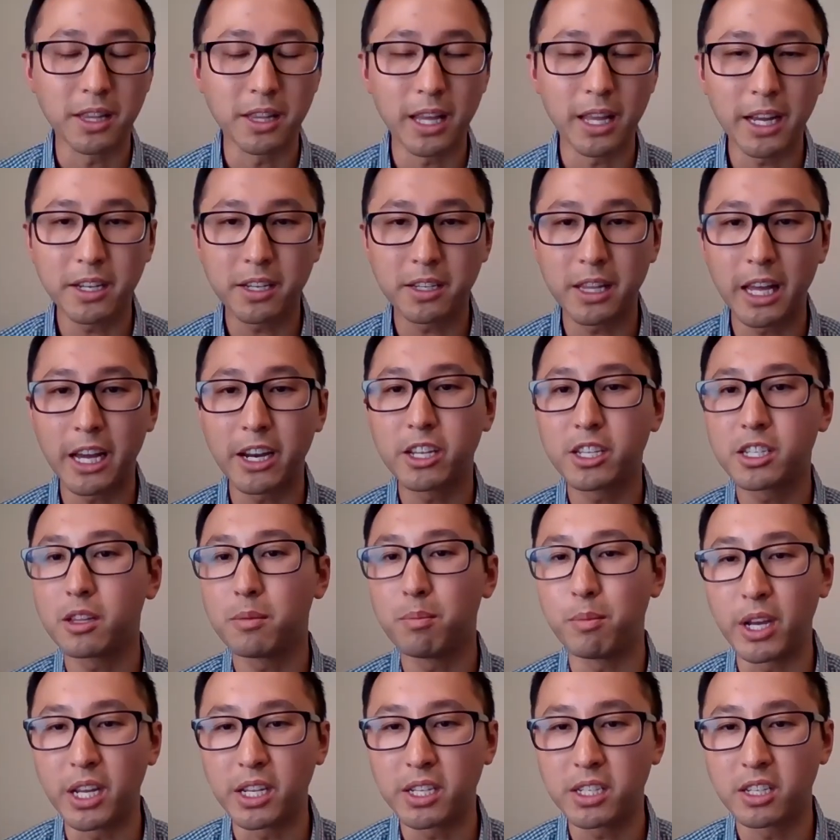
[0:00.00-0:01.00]
and that is
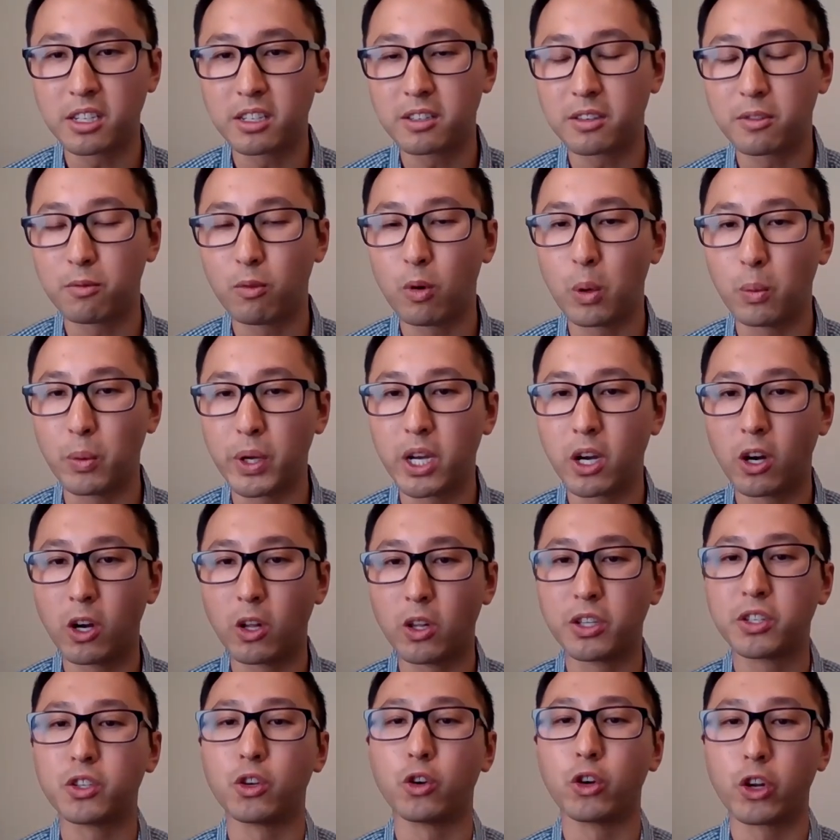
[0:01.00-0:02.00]
the basis of what we
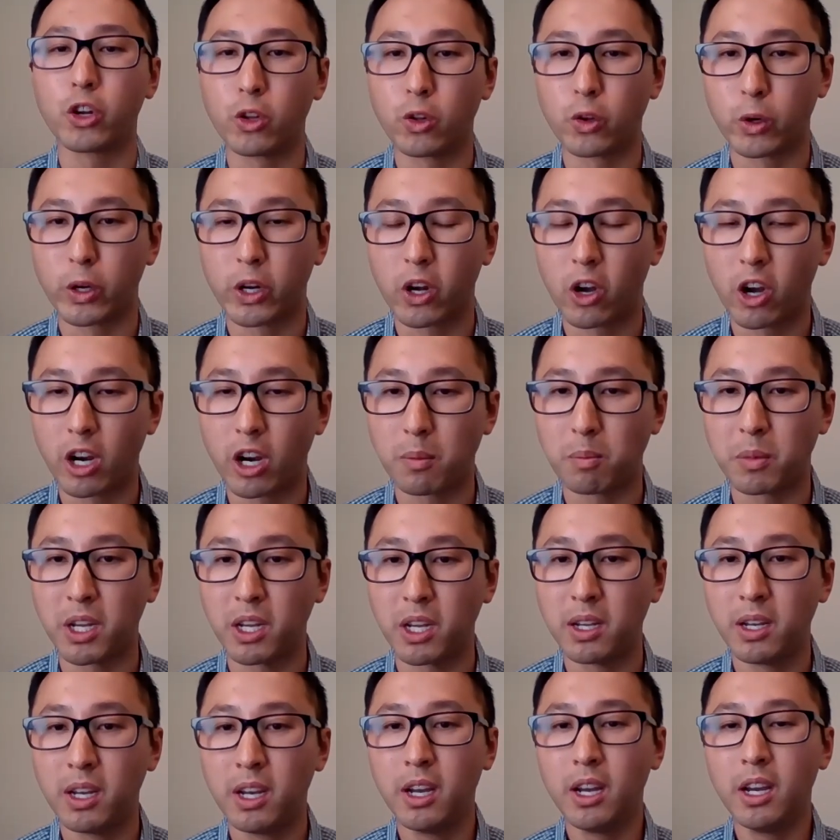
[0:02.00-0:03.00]
call a circular
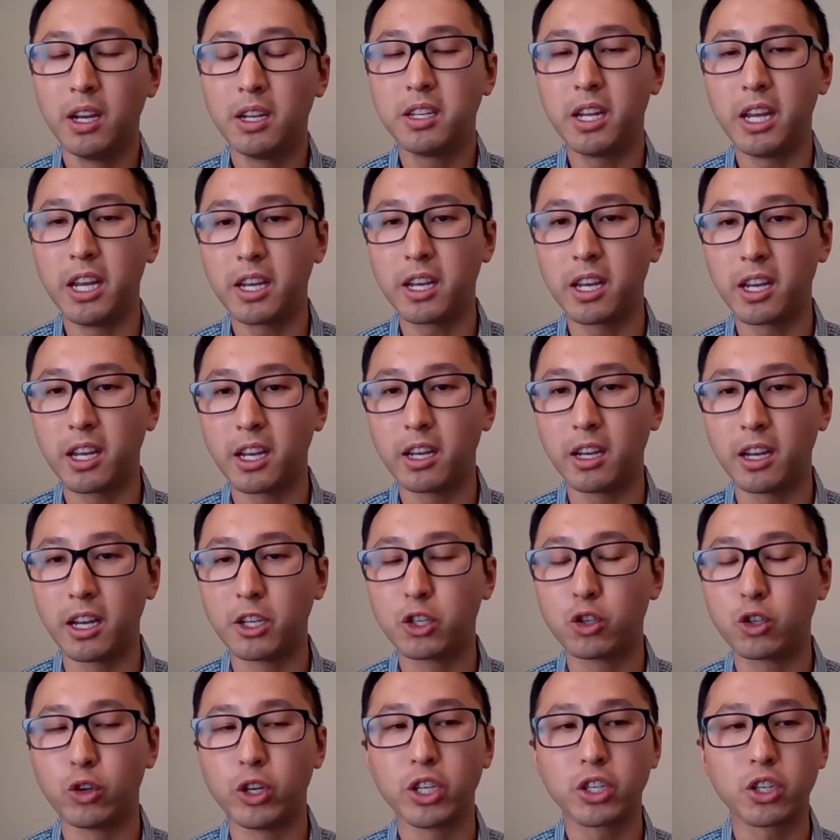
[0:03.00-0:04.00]
economy, taking
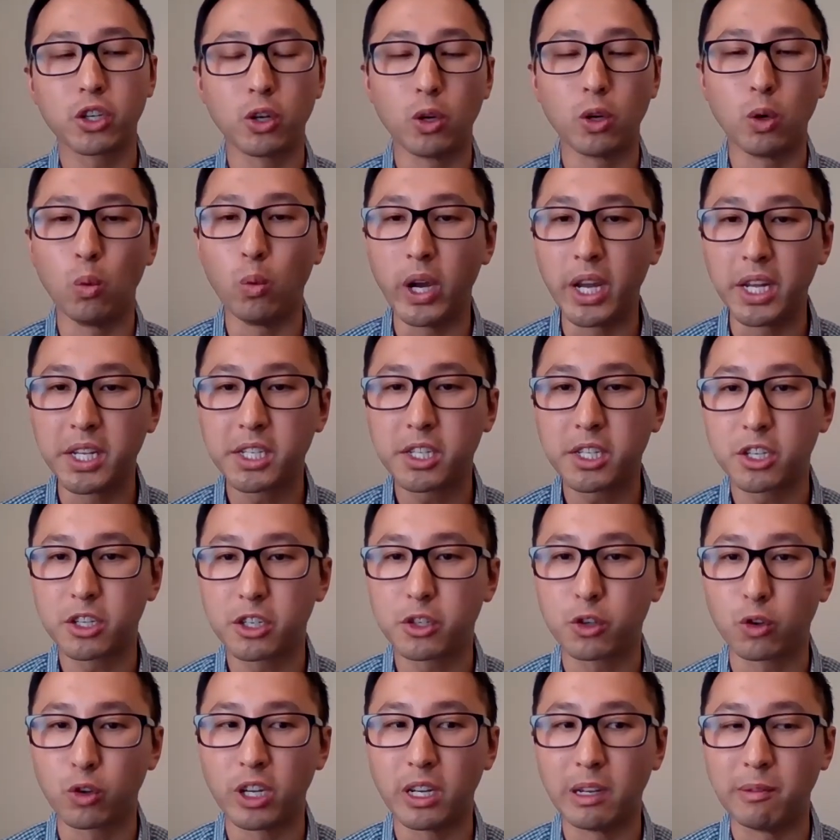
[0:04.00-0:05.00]
a traditional
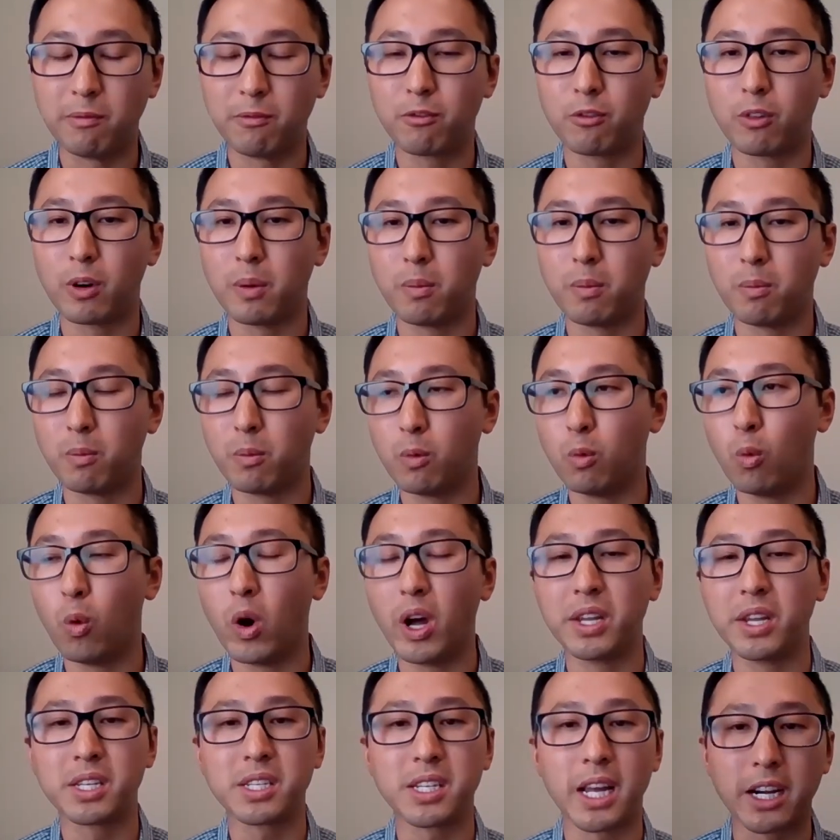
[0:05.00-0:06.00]
waste stream from
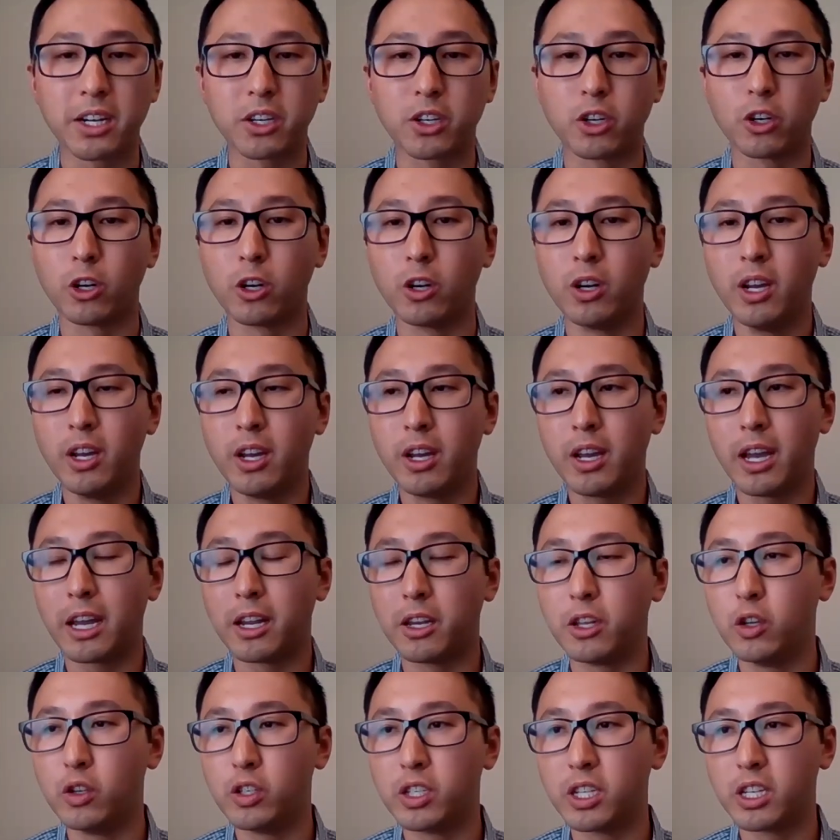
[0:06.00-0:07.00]
one sector
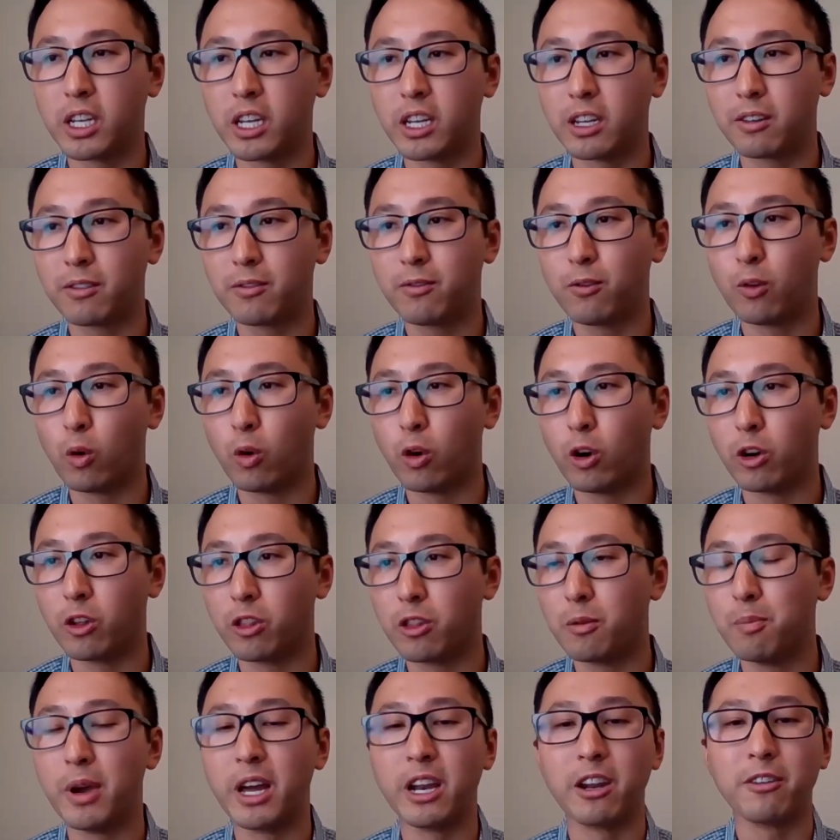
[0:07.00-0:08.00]
and using it
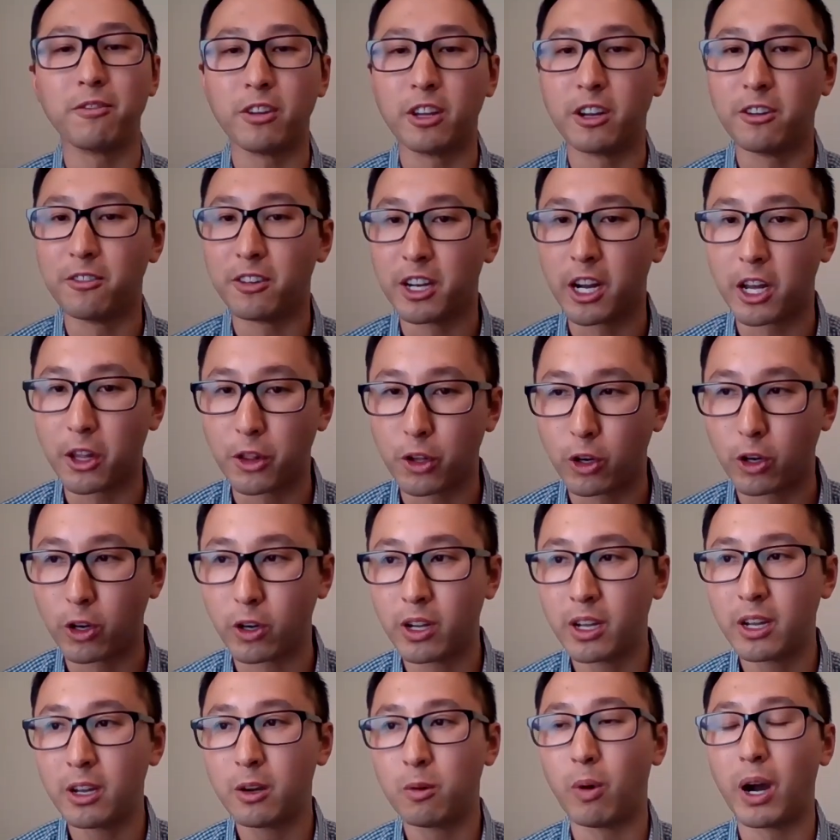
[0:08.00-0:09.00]
for the benefit of
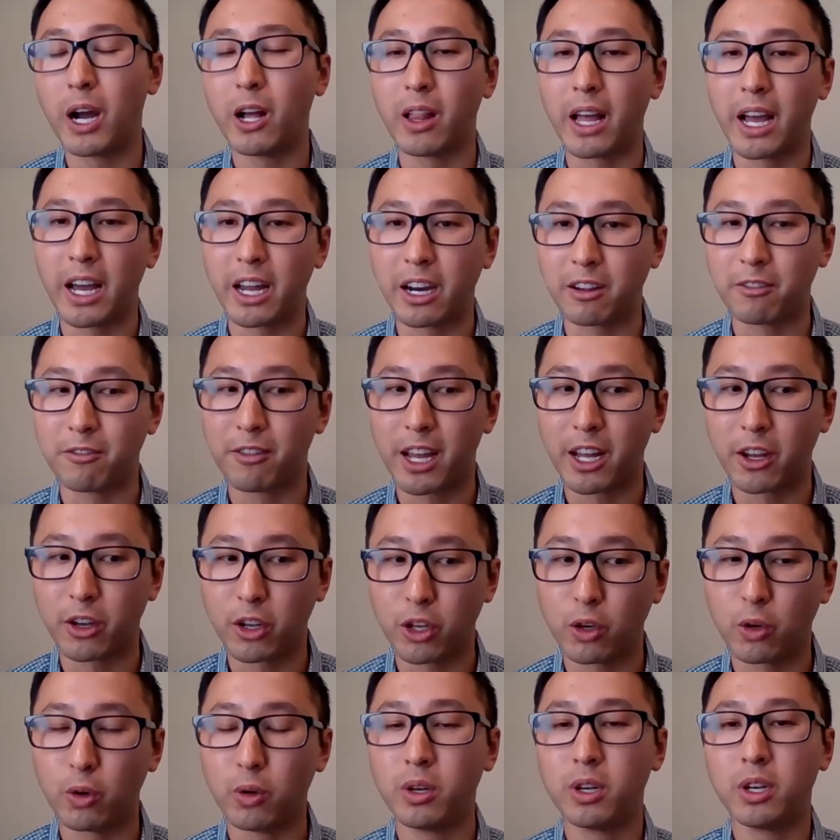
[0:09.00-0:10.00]
another while adding
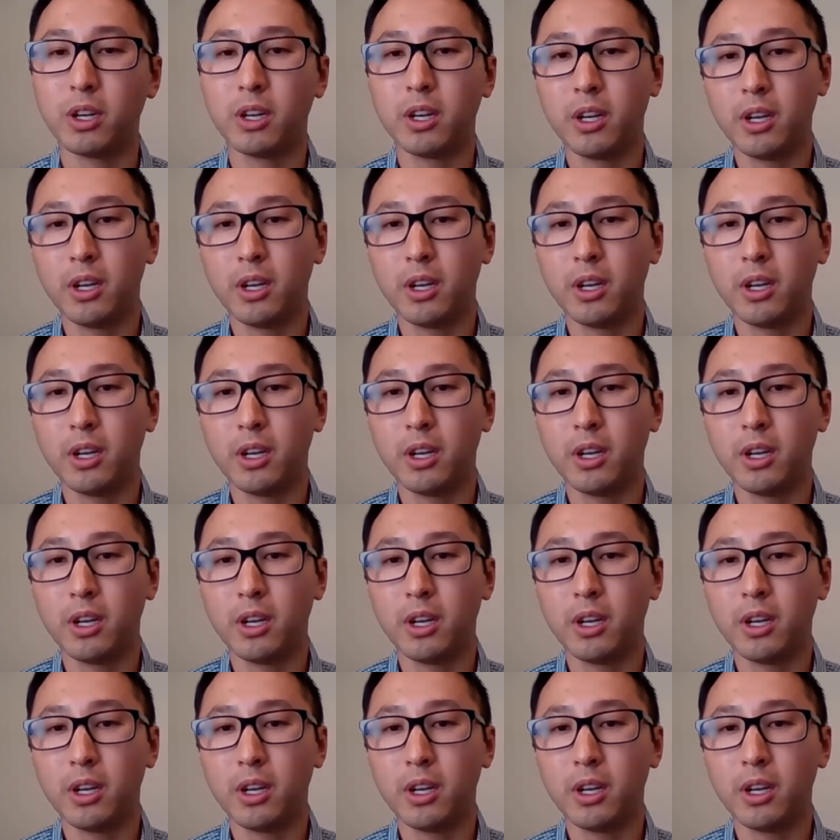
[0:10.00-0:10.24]
value.